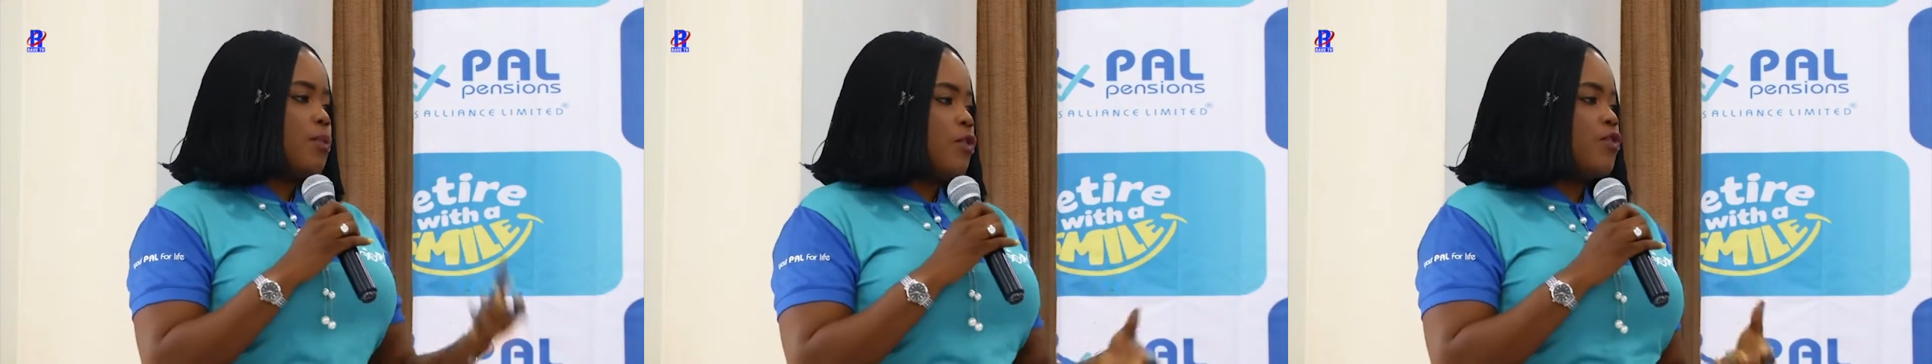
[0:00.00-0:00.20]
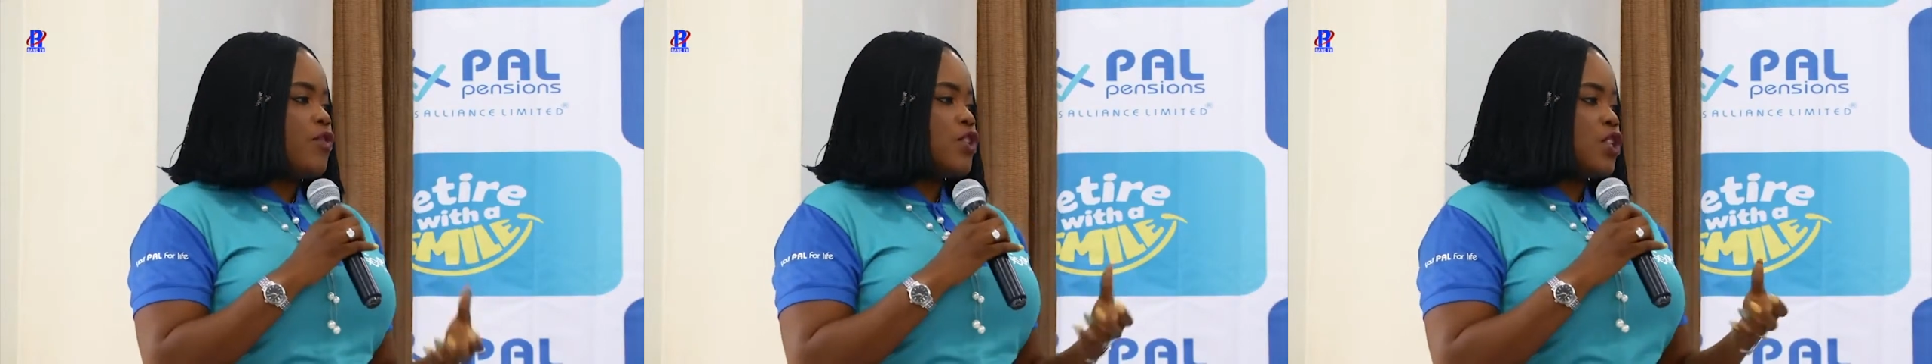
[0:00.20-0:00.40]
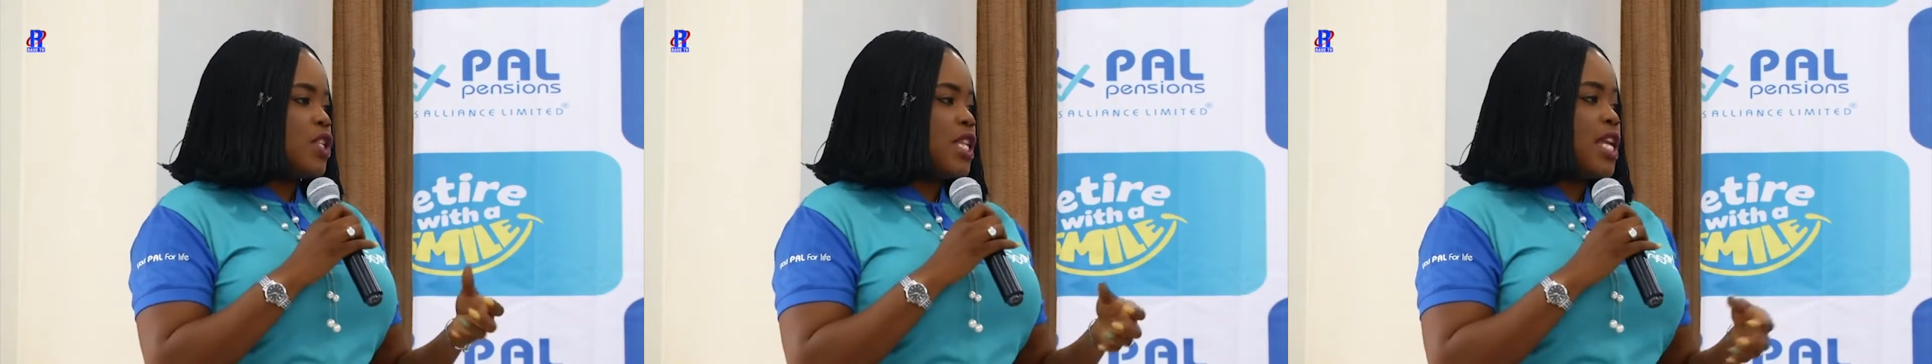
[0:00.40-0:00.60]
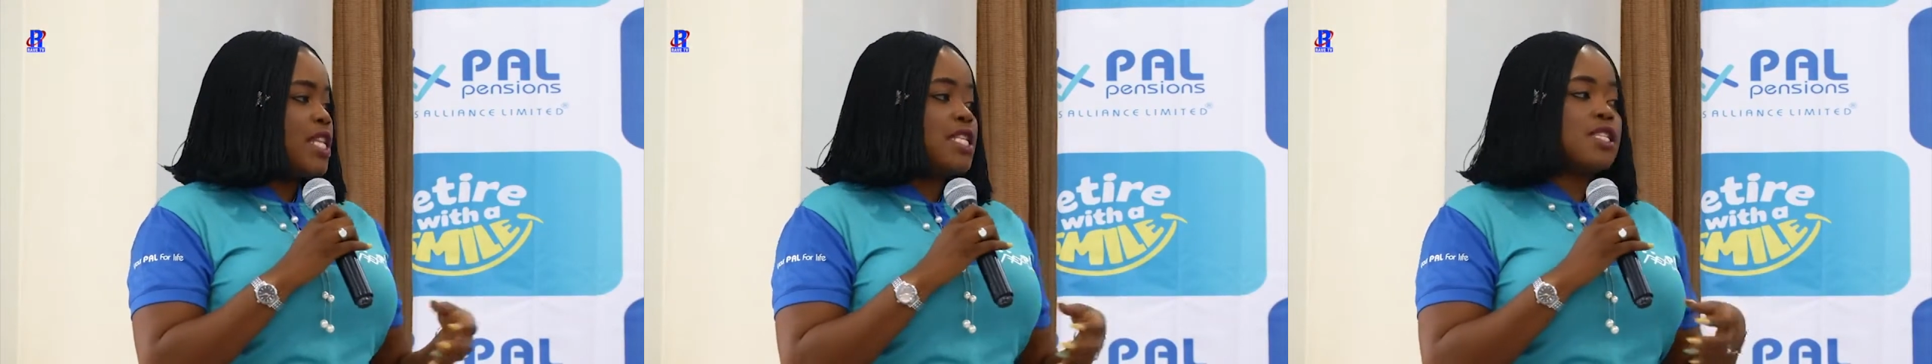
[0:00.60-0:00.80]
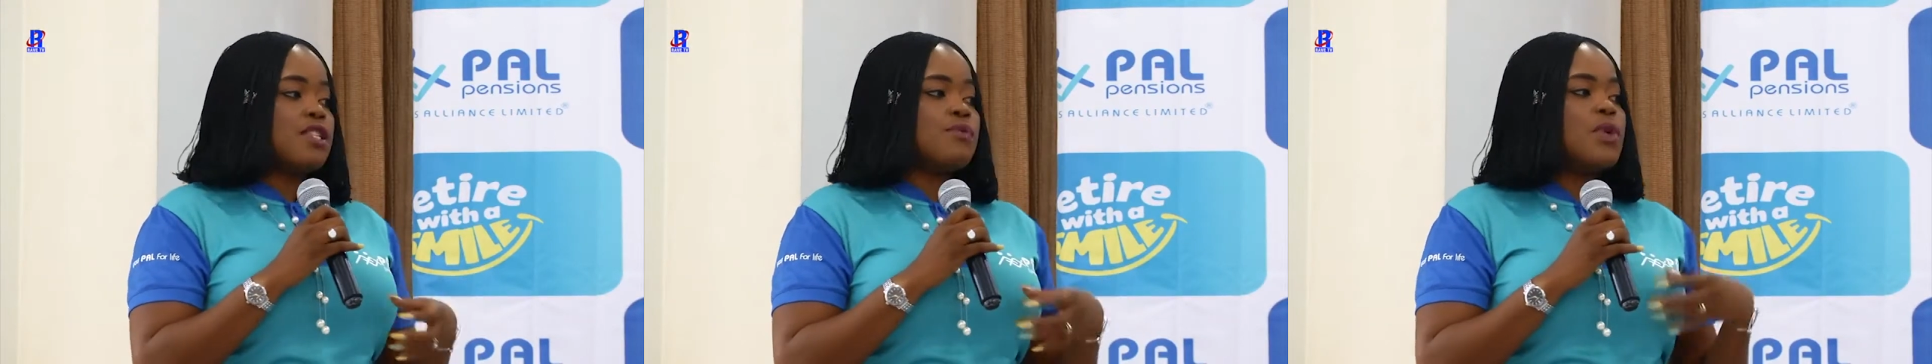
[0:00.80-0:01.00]

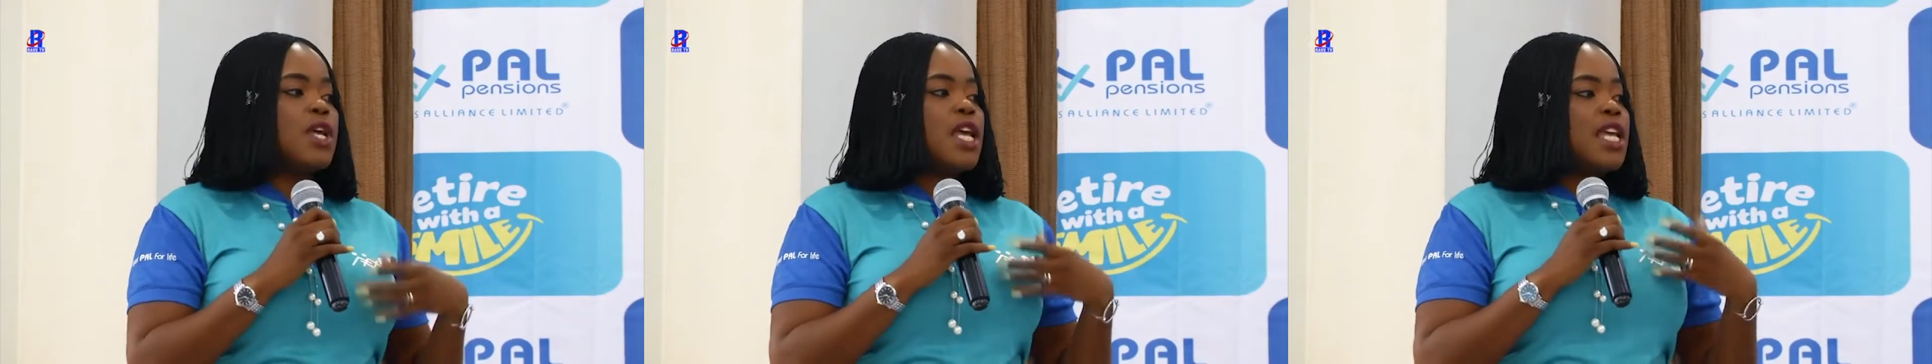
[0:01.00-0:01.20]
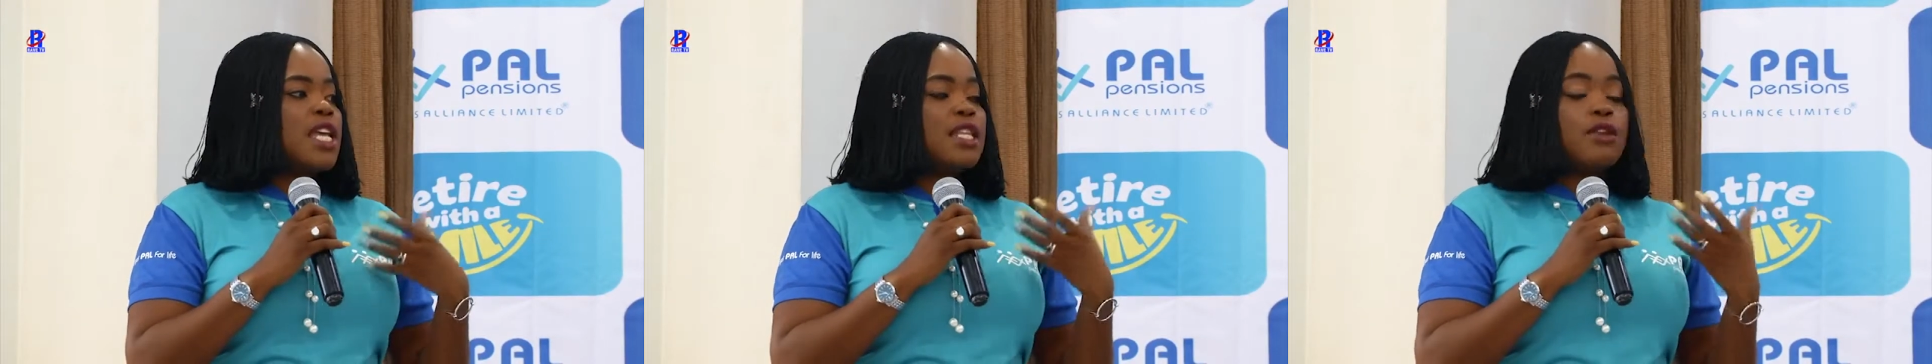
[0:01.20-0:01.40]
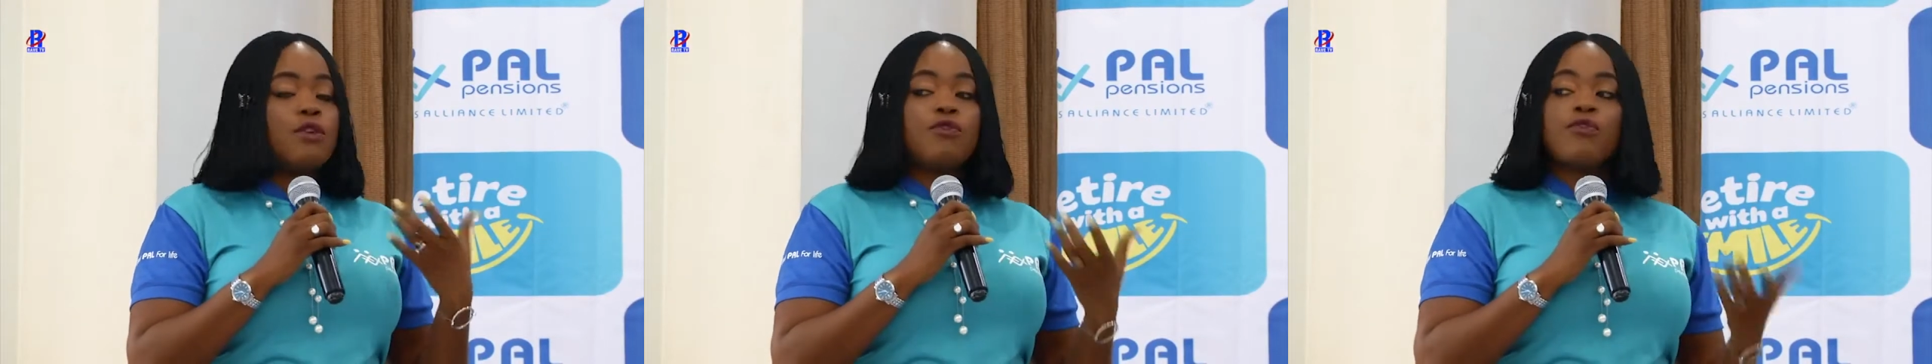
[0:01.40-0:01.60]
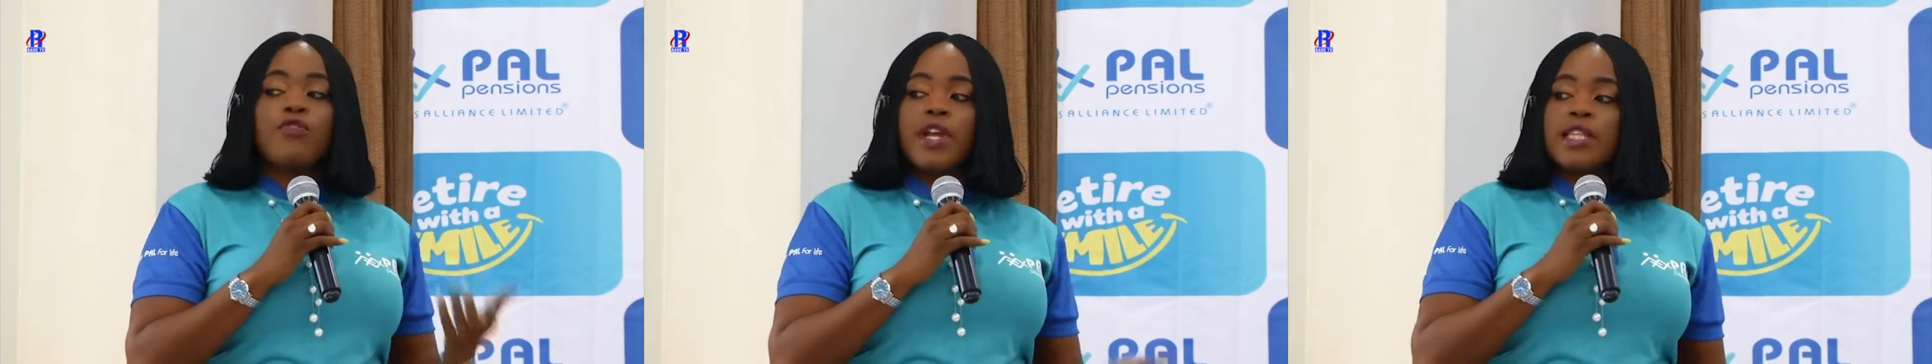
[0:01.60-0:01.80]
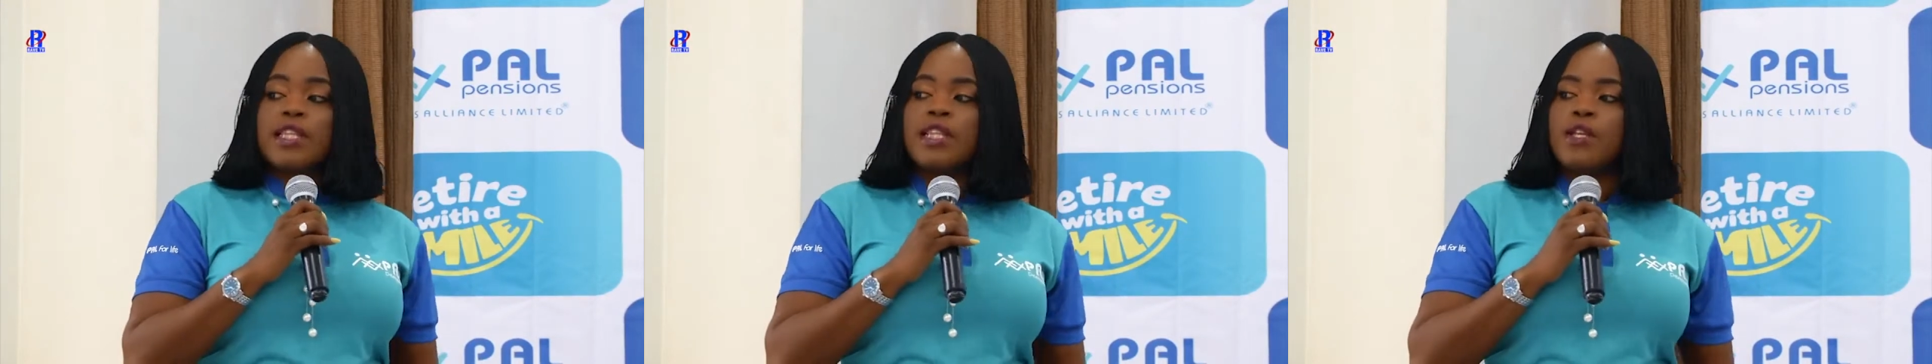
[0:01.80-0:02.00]
professionalism in a
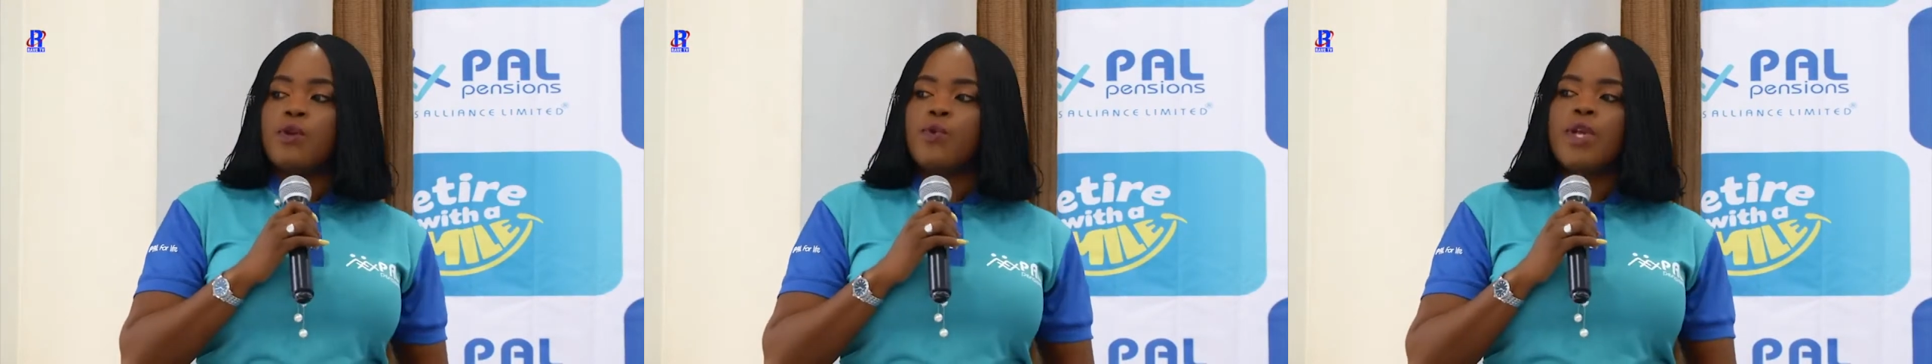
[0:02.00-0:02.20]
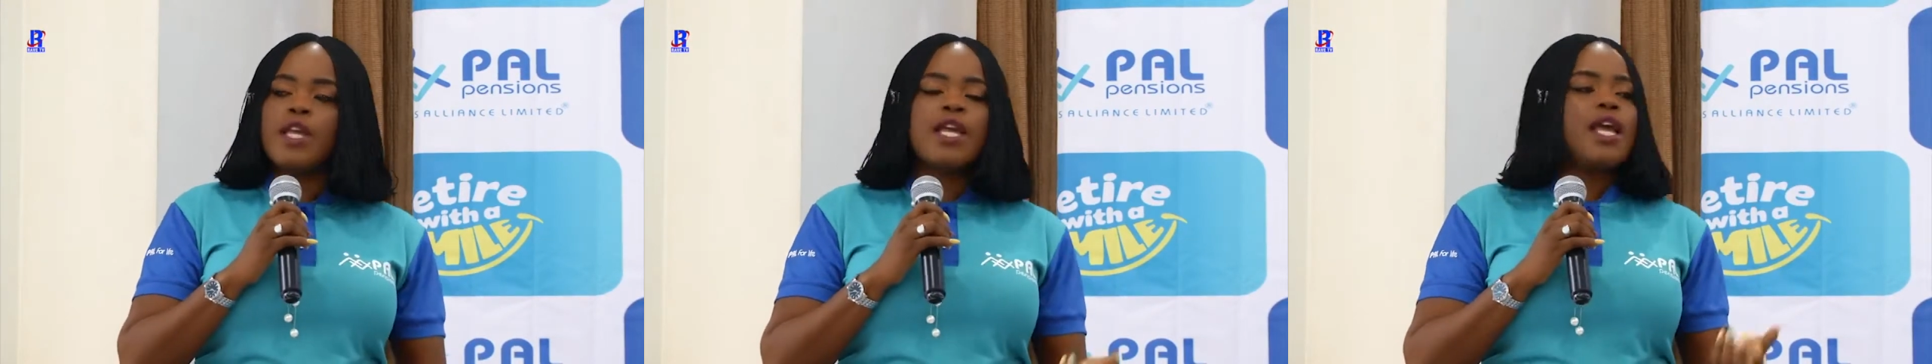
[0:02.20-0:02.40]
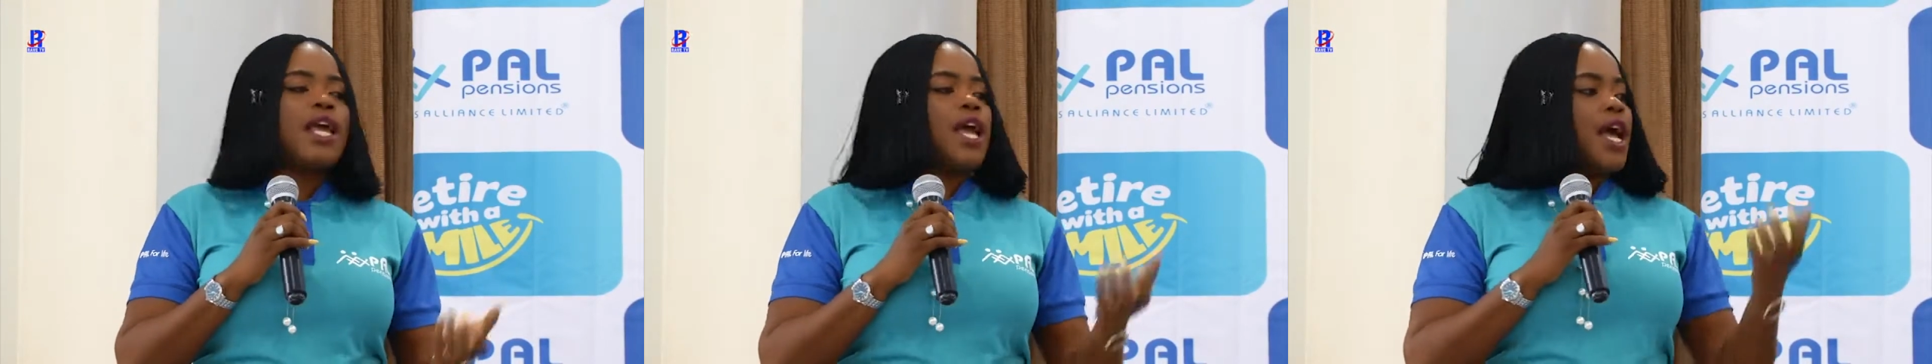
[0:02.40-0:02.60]
friendly way.